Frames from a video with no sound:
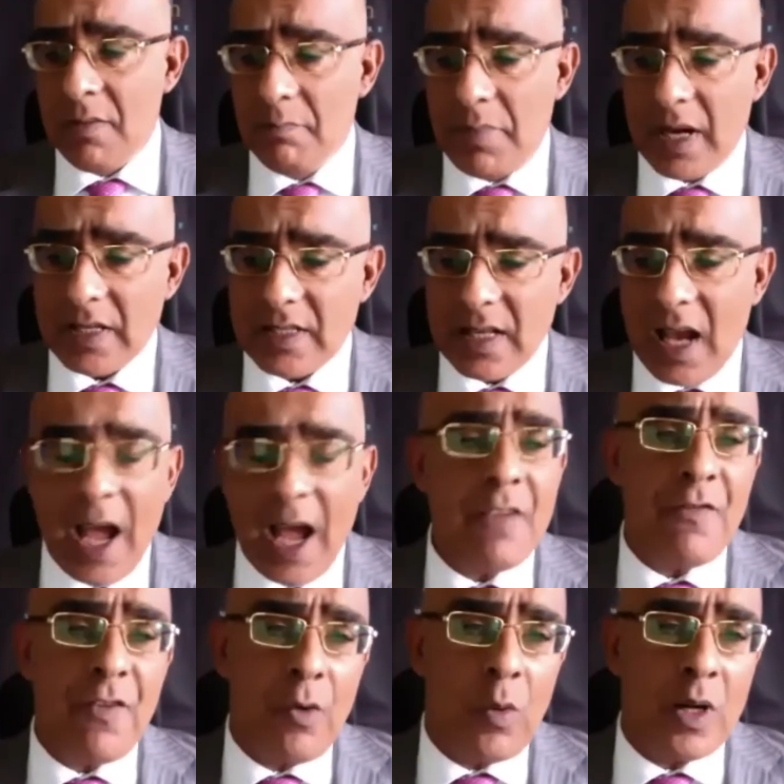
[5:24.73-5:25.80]
But I,
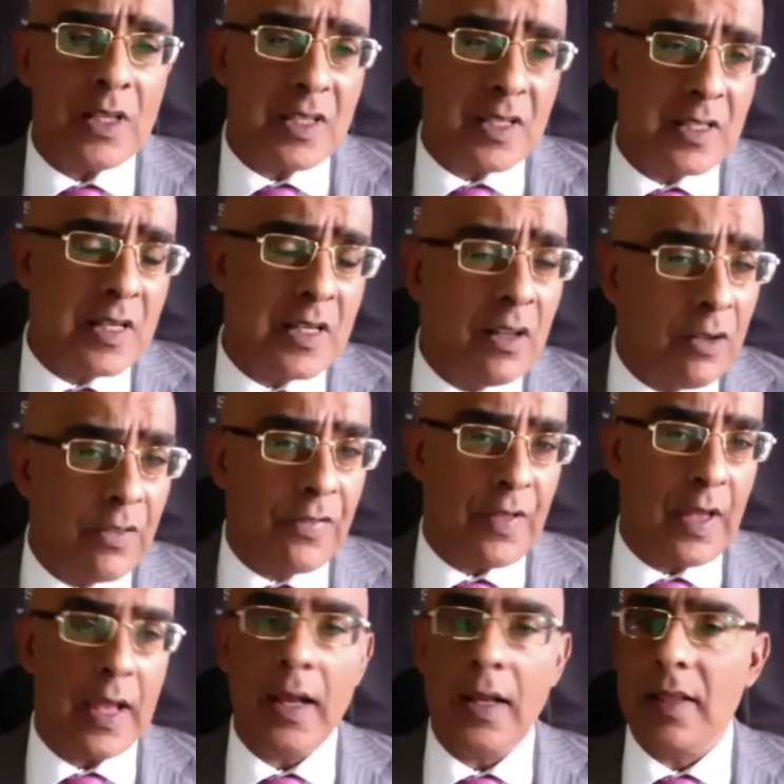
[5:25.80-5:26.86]
for one, still
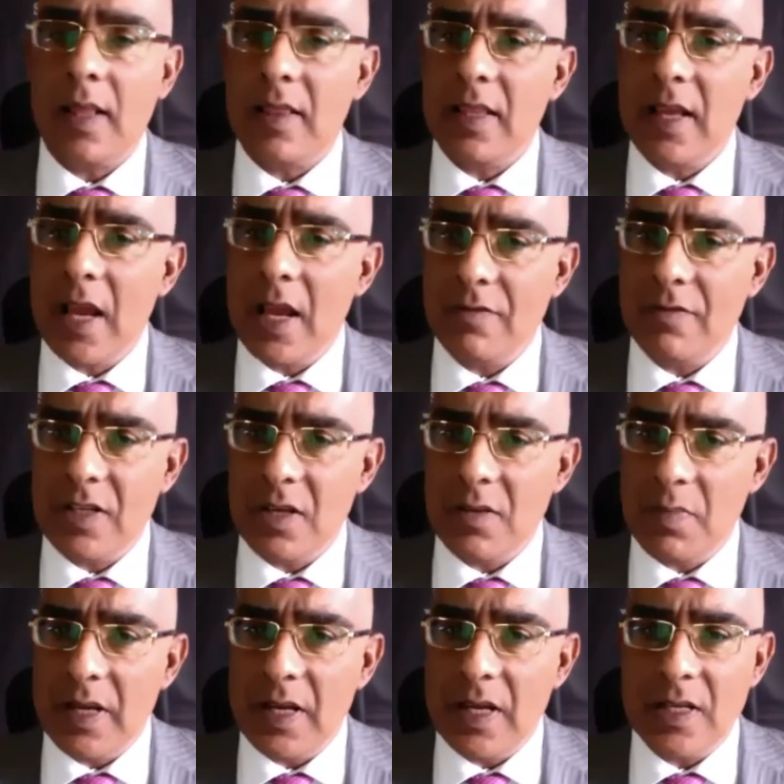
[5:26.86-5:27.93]
think that the
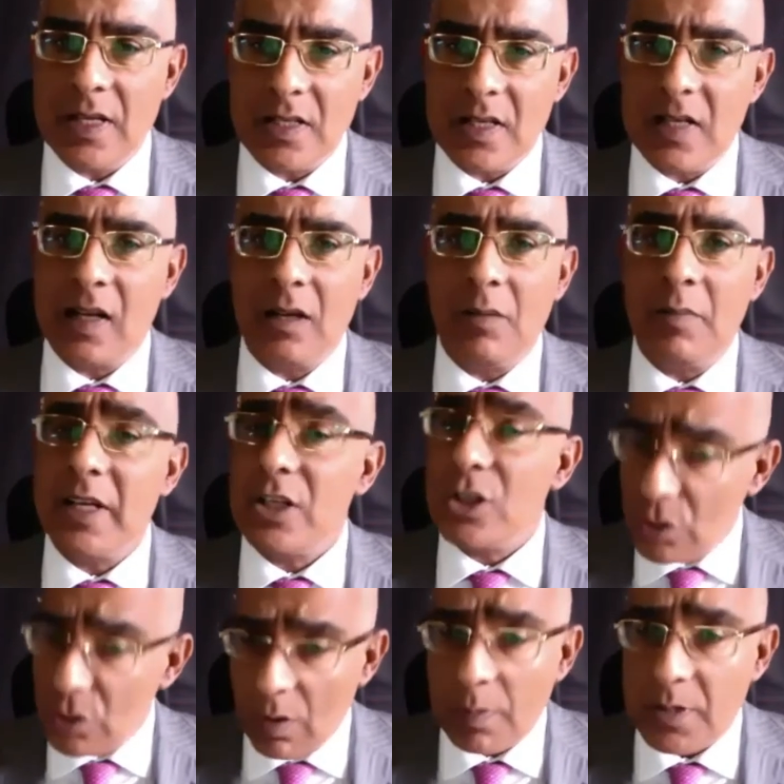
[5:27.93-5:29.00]
AFDB is a little bit
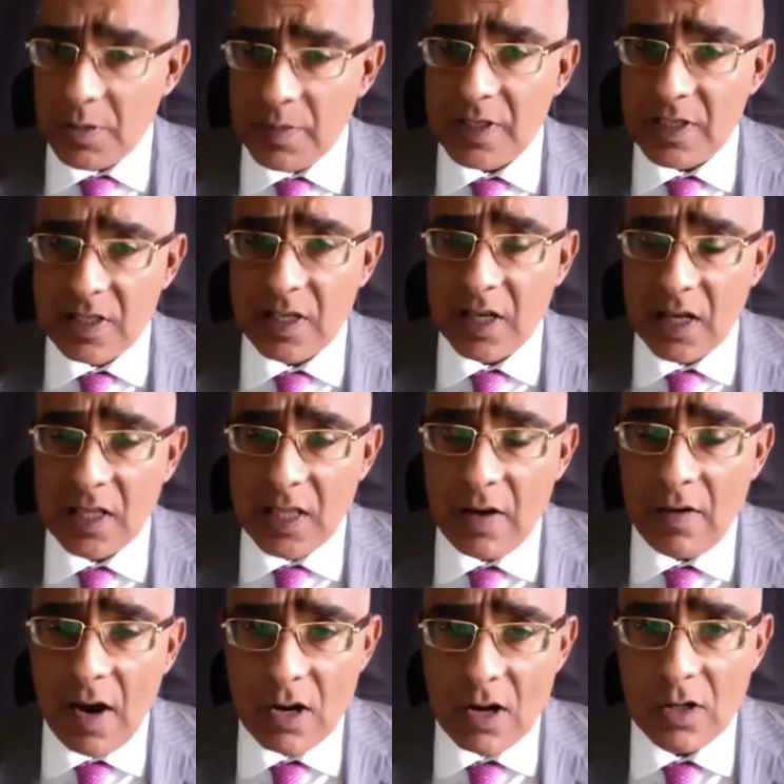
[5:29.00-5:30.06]
too optimistic in their
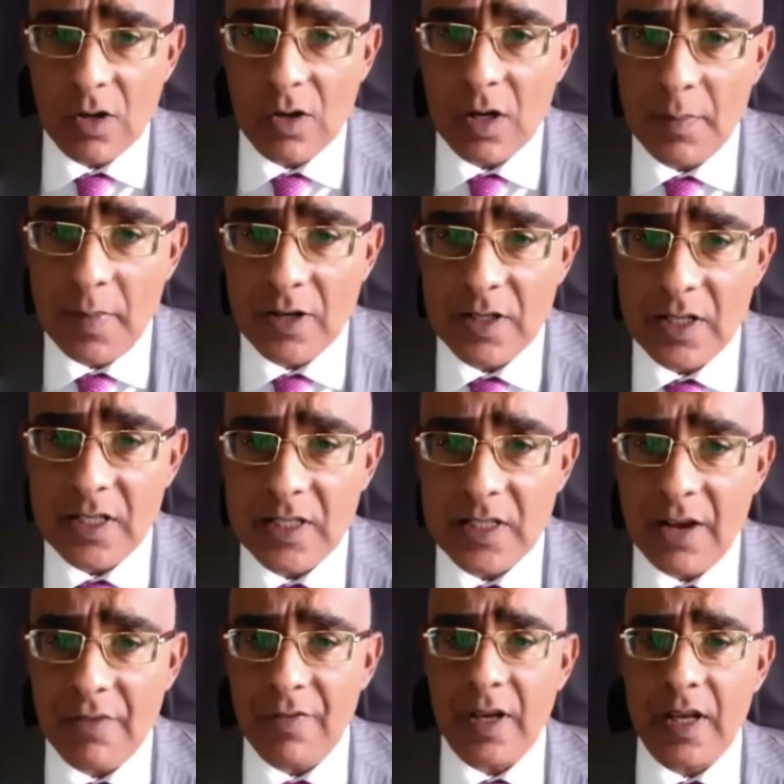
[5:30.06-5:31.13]
outlook about East
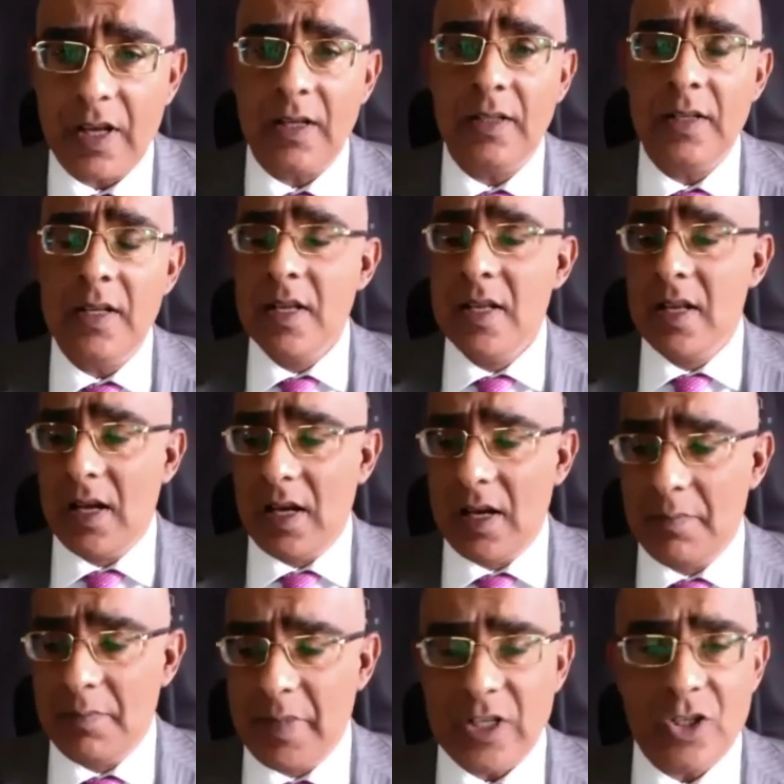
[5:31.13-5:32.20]
Africa,
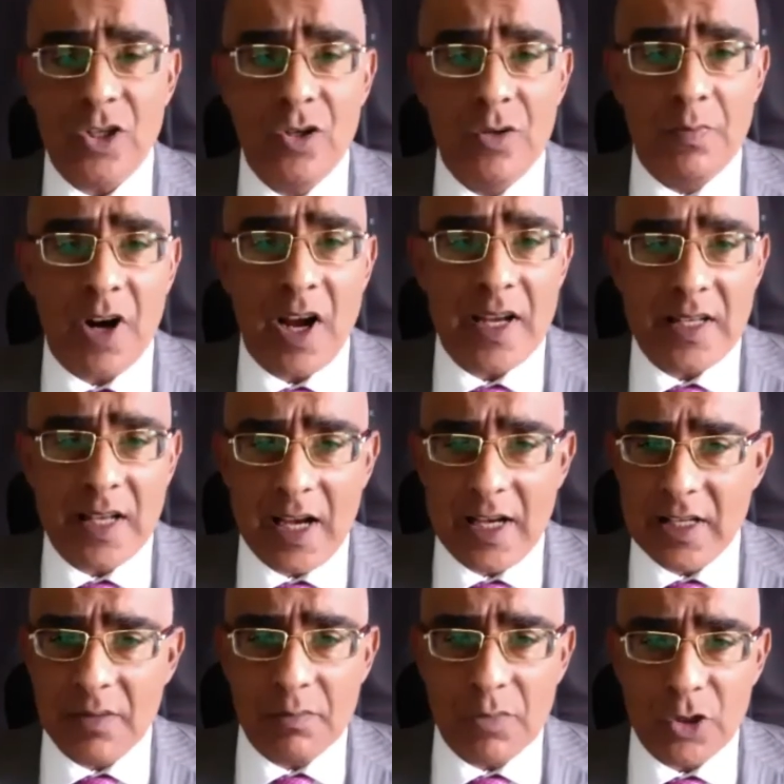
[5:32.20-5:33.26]
a bit too bright-eyed
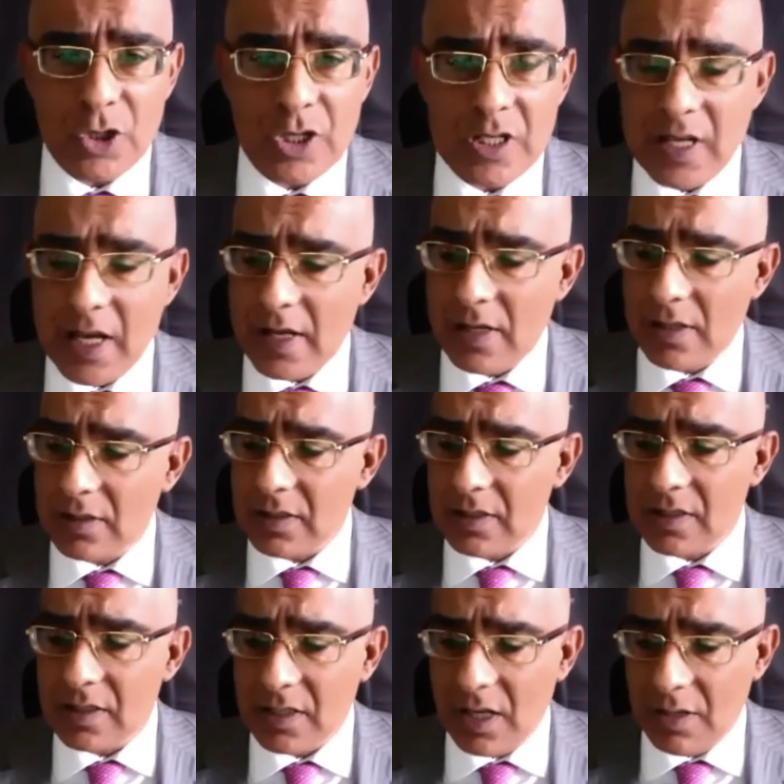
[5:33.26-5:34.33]
and bushy-tailed
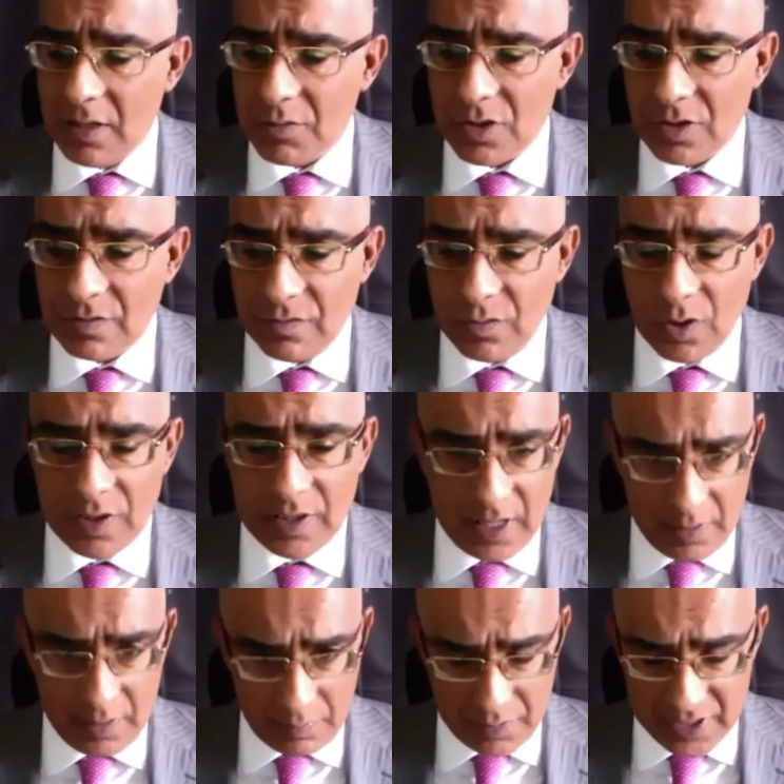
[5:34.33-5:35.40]
in terms of what
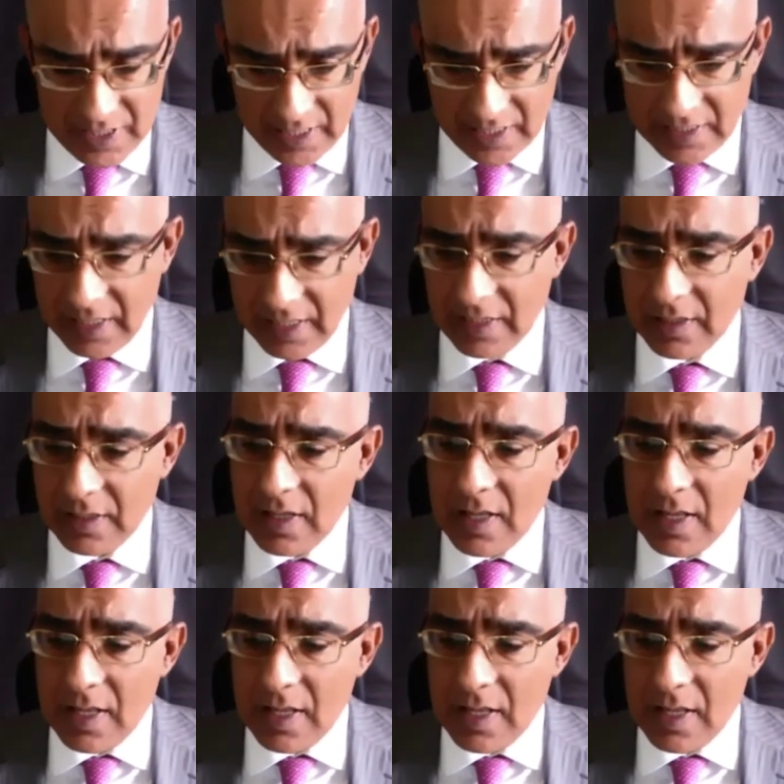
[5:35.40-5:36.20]
they're predicting.